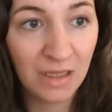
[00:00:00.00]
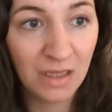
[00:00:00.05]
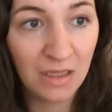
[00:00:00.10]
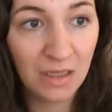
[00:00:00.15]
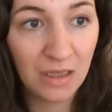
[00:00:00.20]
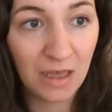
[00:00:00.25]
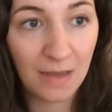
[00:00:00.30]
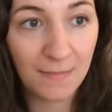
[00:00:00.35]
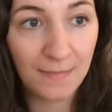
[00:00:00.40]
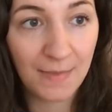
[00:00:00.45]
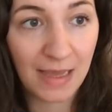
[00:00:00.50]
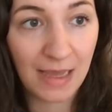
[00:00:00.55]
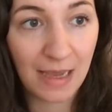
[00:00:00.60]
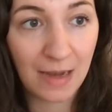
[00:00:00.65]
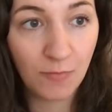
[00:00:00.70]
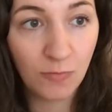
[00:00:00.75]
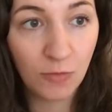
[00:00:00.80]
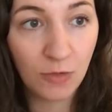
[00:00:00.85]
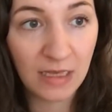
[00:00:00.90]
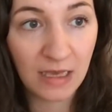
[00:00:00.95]
I
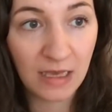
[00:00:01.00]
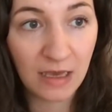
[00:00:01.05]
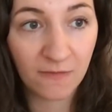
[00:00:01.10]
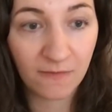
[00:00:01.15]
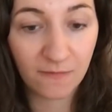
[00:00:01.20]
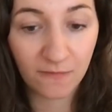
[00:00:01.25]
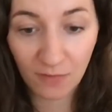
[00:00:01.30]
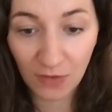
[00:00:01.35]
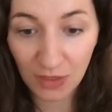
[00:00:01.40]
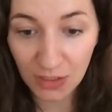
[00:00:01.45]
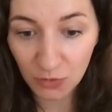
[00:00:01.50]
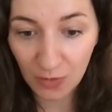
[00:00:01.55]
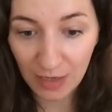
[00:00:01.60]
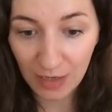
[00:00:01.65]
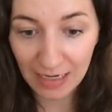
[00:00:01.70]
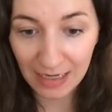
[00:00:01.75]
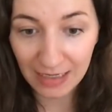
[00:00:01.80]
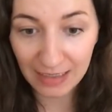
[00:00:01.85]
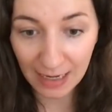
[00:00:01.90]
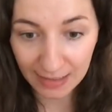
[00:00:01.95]
am running a free
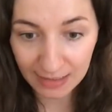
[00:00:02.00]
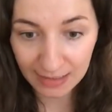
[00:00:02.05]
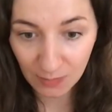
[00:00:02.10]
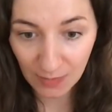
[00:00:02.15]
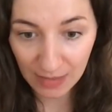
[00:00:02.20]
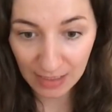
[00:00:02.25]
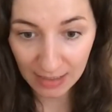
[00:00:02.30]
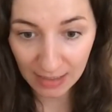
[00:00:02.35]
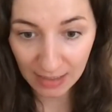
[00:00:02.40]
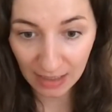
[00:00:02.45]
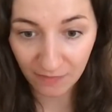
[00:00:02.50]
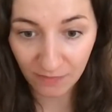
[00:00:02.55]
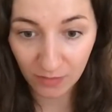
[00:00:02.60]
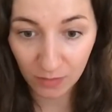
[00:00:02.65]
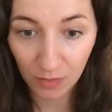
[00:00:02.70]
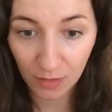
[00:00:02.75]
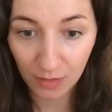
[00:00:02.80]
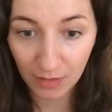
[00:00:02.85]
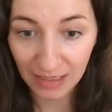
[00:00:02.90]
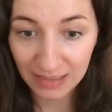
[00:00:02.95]
training next week. If
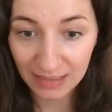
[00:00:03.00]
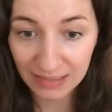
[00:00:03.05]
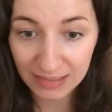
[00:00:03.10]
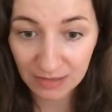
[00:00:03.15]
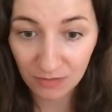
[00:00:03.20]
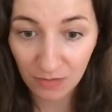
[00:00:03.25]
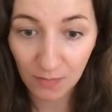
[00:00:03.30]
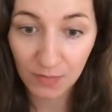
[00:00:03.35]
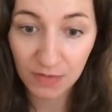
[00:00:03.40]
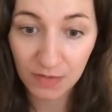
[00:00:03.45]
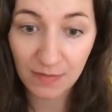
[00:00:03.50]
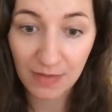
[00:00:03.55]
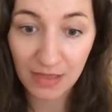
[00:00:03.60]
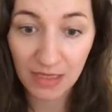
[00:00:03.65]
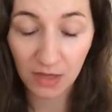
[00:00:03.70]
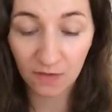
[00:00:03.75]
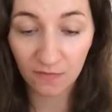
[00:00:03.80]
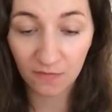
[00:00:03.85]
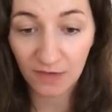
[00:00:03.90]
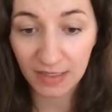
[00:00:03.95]
you're on Instagram with me,
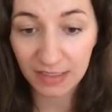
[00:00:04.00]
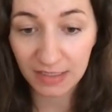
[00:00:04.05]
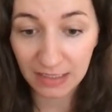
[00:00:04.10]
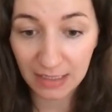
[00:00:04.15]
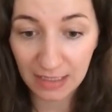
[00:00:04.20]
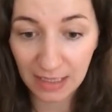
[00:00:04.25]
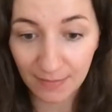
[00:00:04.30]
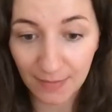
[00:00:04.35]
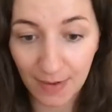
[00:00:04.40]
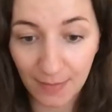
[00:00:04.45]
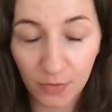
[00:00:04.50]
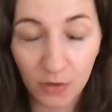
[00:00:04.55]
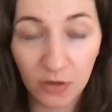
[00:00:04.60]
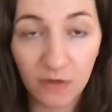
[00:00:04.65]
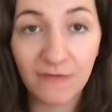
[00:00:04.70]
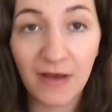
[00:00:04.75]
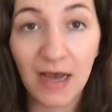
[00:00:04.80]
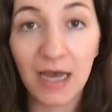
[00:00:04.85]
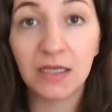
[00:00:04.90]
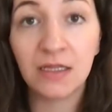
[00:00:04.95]
you can find the link in my
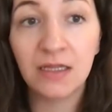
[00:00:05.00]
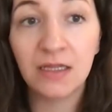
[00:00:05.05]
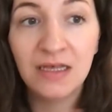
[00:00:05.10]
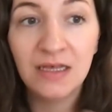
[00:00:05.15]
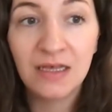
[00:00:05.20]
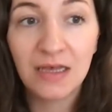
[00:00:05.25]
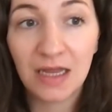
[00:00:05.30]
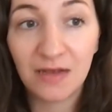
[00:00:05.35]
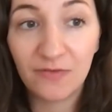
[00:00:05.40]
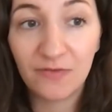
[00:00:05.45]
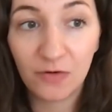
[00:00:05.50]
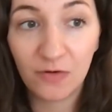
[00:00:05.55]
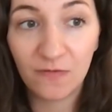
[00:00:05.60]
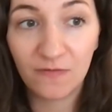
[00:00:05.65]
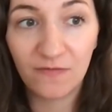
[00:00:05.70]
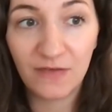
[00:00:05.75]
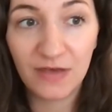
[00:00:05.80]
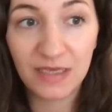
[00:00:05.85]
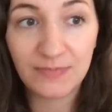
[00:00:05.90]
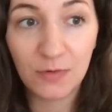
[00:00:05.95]
profile. And if you're
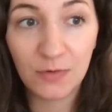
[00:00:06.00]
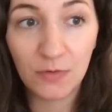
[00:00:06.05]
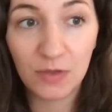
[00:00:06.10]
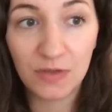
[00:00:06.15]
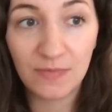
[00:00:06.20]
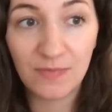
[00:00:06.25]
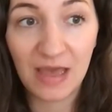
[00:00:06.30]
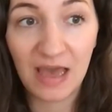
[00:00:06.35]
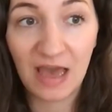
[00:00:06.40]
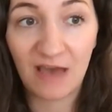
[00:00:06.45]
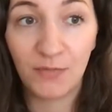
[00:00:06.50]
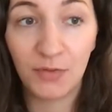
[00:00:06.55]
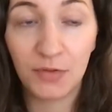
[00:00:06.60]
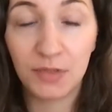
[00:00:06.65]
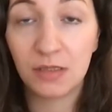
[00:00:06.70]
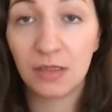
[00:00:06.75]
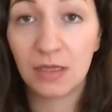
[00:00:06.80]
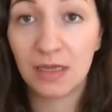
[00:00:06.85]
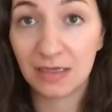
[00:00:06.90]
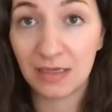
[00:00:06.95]
on Facebook with me, I've put
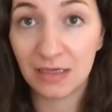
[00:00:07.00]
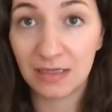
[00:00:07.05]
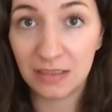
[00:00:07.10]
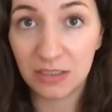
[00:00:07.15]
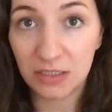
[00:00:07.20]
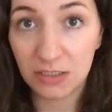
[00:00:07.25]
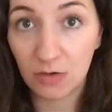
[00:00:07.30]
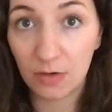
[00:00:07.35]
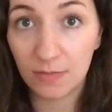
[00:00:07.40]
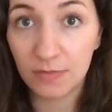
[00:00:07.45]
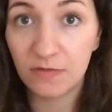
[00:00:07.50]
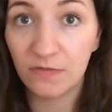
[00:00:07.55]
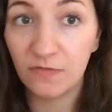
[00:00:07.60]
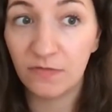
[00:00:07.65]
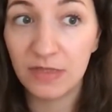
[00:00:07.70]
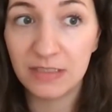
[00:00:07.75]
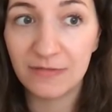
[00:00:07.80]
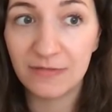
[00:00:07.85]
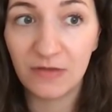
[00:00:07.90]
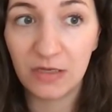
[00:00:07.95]
the link in the description
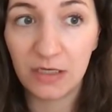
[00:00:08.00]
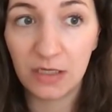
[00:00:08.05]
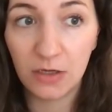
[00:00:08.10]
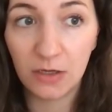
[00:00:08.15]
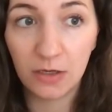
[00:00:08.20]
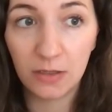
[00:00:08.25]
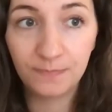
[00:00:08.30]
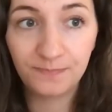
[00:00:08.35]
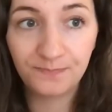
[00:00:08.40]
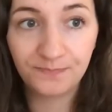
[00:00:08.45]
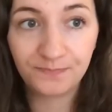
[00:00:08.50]
for this video.